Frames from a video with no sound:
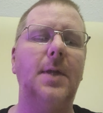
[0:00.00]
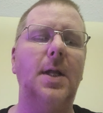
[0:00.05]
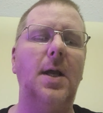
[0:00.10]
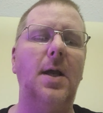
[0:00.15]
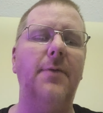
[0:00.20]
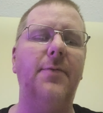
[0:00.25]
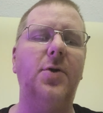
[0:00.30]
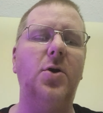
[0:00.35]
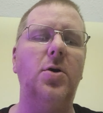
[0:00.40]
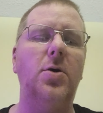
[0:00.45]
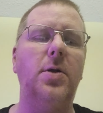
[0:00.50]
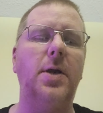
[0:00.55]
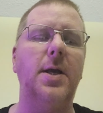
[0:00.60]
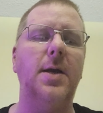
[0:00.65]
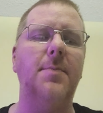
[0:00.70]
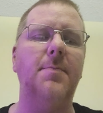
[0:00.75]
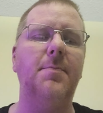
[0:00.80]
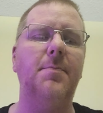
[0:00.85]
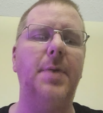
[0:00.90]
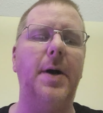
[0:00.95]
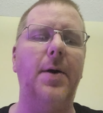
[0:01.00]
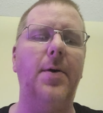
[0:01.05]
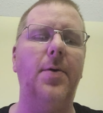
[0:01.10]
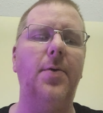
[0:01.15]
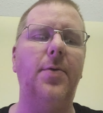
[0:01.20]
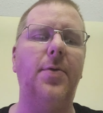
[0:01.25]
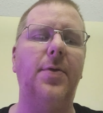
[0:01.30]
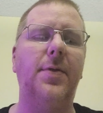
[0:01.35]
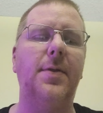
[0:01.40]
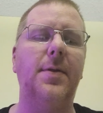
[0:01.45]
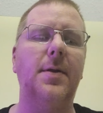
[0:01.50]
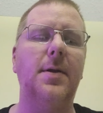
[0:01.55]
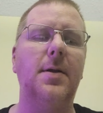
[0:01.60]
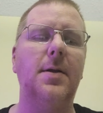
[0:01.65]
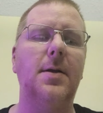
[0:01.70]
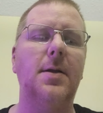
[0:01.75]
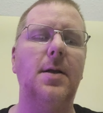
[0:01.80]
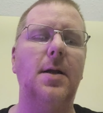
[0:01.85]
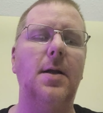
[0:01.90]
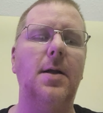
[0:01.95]
If cooking both
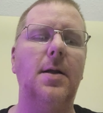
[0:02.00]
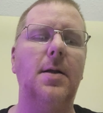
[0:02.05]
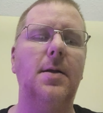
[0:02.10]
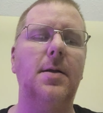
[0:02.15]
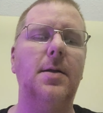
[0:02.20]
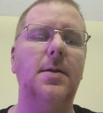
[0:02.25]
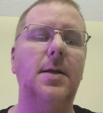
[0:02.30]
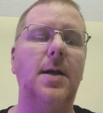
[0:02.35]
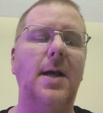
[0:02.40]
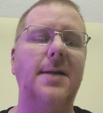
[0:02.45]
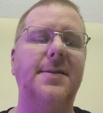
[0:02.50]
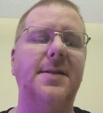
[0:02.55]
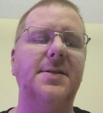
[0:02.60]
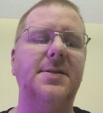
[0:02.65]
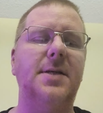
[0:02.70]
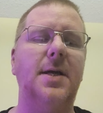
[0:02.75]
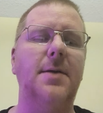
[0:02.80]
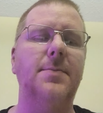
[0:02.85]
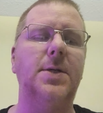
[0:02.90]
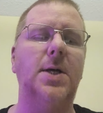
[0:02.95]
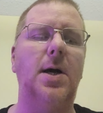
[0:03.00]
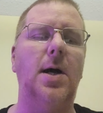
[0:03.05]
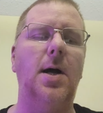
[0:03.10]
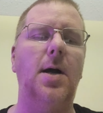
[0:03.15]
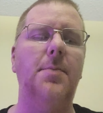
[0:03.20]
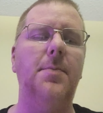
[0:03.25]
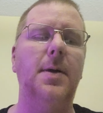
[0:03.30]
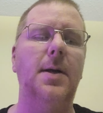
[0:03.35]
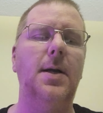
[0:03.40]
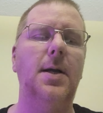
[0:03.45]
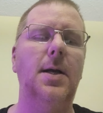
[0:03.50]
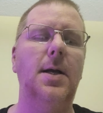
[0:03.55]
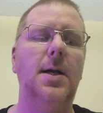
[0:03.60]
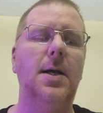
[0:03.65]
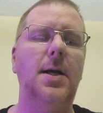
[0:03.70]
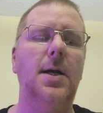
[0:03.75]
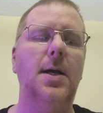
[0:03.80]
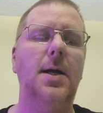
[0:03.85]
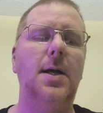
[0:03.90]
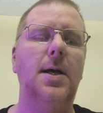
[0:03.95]
at the same time,
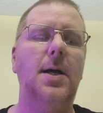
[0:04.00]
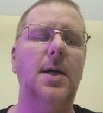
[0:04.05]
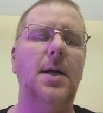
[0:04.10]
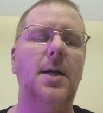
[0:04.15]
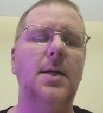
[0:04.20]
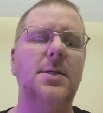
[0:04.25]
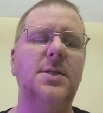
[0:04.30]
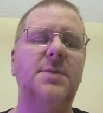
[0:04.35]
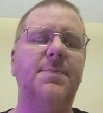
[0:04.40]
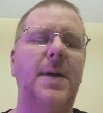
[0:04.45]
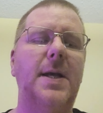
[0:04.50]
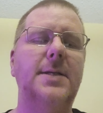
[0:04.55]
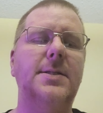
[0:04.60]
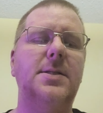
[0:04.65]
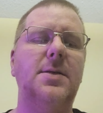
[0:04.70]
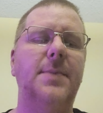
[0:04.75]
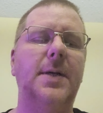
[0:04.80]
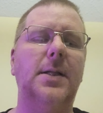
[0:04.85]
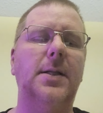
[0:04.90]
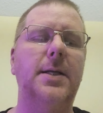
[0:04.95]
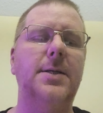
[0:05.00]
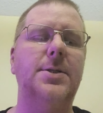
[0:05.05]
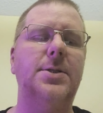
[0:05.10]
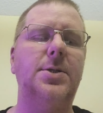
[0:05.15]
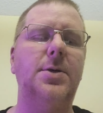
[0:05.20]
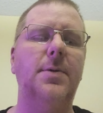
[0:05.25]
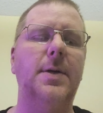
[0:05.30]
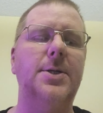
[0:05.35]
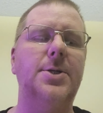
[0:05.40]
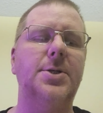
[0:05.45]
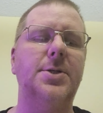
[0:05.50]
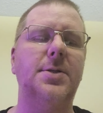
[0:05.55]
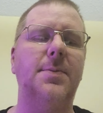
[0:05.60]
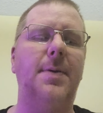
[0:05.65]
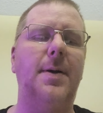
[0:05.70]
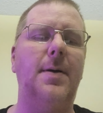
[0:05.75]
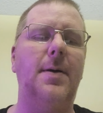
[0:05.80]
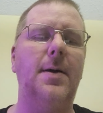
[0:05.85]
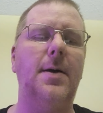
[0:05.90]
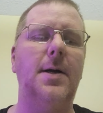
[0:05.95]
space them at least 2 inches
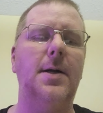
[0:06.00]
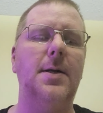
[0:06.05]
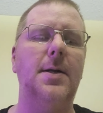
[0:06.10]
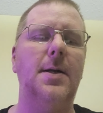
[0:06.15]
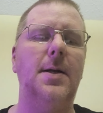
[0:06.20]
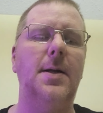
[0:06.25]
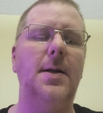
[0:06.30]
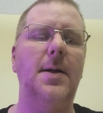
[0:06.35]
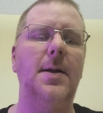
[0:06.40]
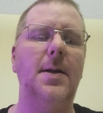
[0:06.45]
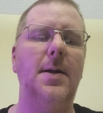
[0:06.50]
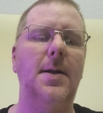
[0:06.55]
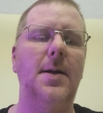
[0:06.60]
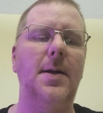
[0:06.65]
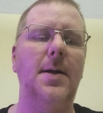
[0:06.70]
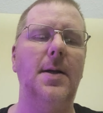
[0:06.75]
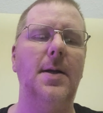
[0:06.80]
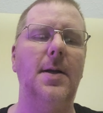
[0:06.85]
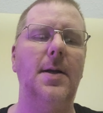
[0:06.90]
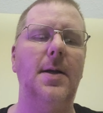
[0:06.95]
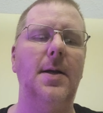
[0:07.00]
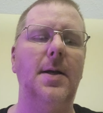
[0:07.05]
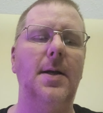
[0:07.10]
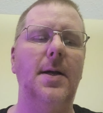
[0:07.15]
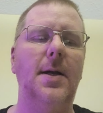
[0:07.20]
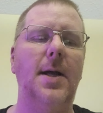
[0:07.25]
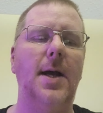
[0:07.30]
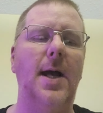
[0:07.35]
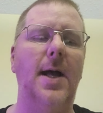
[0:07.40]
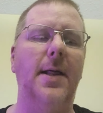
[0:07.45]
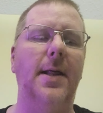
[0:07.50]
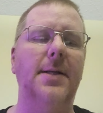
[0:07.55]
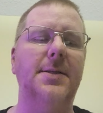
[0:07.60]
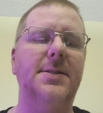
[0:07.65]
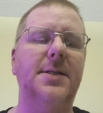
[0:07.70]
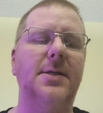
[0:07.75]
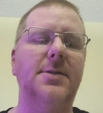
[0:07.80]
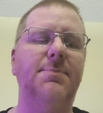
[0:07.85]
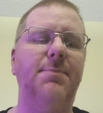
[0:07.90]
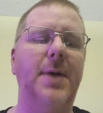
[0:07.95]
apart. And it
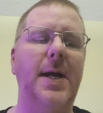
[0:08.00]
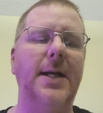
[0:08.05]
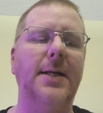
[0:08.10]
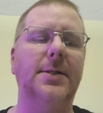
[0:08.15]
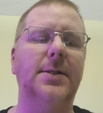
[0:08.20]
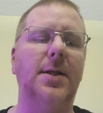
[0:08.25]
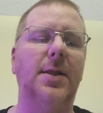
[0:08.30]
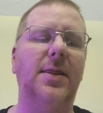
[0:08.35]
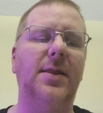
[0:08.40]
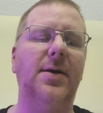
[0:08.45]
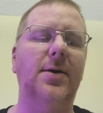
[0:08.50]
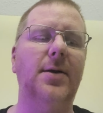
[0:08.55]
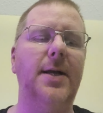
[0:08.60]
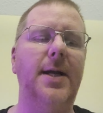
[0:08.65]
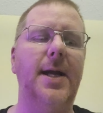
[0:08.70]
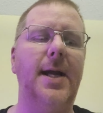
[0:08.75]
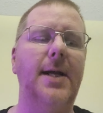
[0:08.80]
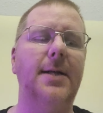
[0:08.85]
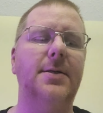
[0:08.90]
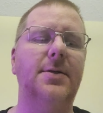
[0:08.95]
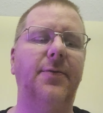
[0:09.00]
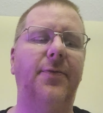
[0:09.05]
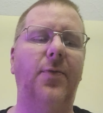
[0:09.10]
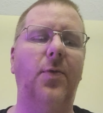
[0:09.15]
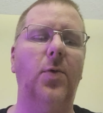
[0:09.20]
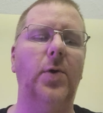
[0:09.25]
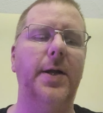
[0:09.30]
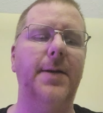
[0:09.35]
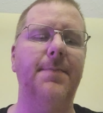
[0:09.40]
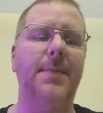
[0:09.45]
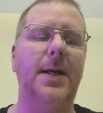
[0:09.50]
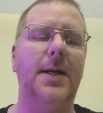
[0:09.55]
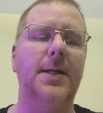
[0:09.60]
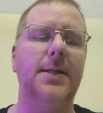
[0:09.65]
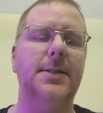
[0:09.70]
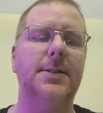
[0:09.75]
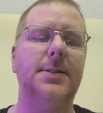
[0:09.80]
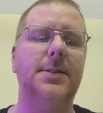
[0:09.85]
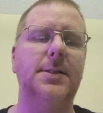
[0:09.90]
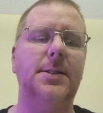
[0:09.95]
says bake to 38 to 40
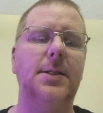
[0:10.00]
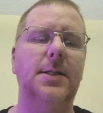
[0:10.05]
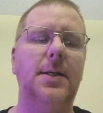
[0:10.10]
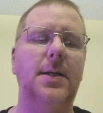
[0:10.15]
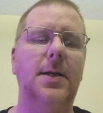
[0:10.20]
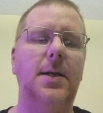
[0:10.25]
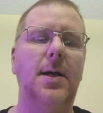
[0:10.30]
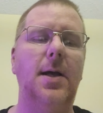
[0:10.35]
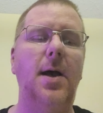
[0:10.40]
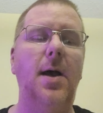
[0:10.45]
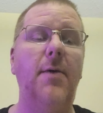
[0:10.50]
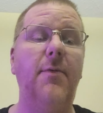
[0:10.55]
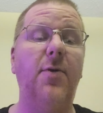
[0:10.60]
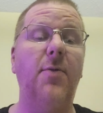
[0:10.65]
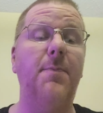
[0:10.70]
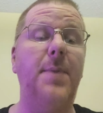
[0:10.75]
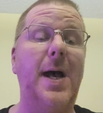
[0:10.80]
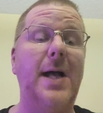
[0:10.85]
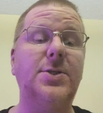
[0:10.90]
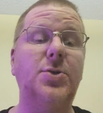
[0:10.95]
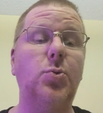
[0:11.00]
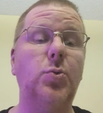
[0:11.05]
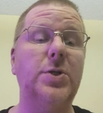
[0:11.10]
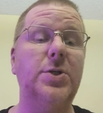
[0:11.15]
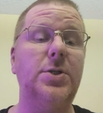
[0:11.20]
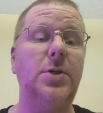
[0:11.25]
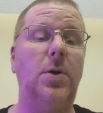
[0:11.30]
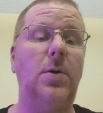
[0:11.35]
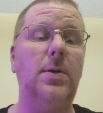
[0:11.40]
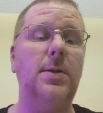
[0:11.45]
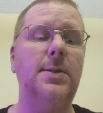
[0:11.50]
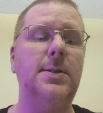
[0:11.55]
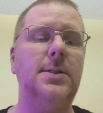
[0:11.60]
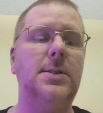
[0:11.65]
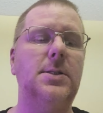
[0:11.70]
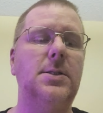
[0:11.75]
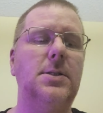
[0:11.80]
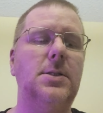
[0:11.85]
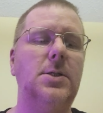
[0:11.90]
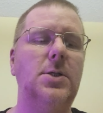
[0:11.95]
minutes. For best
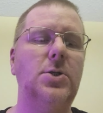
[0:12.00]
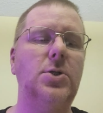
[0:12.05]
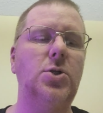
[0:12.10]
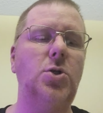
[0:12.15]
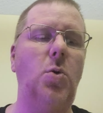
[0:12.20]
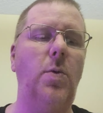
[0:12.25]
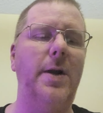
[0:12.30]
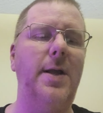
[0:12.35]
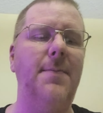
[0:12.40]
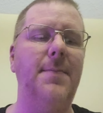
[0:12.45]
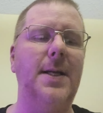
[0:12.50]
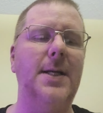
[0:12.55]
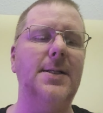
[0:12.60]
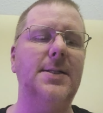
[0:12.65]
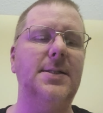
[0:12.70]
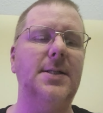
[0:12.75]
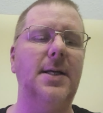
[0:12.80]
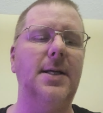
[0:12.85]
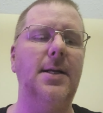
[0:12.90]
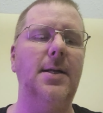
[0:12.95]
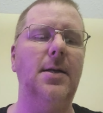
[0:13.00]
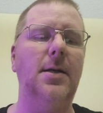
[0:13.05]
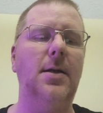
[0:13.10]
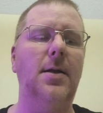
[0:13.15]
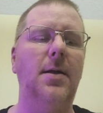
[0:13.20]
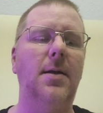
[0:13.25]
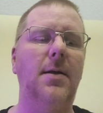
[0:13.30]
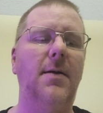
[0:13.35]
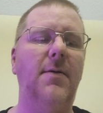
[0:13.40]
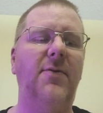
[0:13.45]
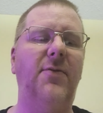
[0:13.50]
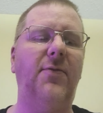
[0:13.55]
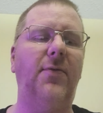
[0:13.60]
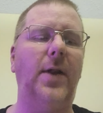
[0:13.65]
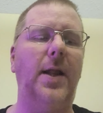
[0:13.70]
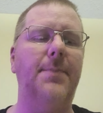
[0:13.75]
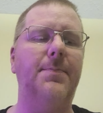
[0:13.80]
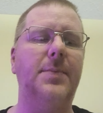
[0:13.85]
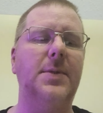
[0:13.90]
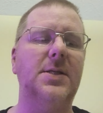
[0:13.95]
results, 20 minutes in,
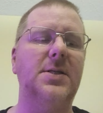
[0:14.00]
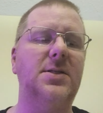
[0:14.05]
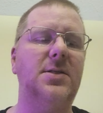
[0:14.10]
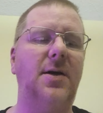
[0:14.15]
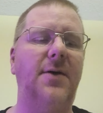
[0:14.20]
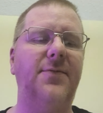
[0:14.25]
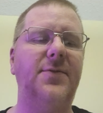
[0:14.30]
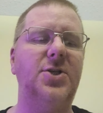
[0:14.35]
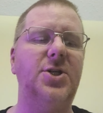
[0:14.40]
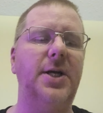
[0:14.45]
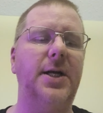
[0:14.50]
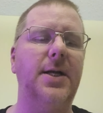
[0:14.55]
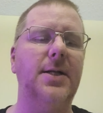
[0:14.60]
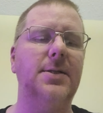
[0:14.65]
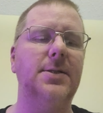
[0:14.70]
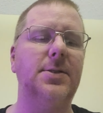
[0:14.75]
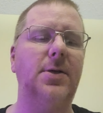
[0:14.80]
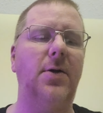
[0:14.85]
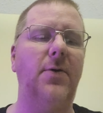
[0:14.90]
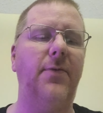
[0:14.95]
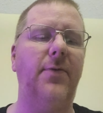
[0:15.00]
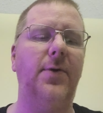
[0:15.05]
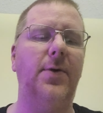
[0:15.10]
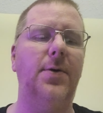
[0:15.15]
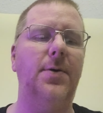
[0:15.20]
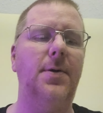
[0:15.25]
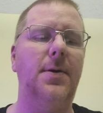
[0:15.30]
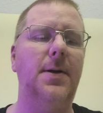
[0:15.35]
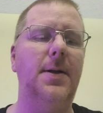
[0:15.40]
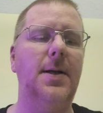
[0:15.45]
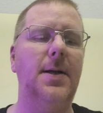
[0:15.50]
flip the stuffed chickens over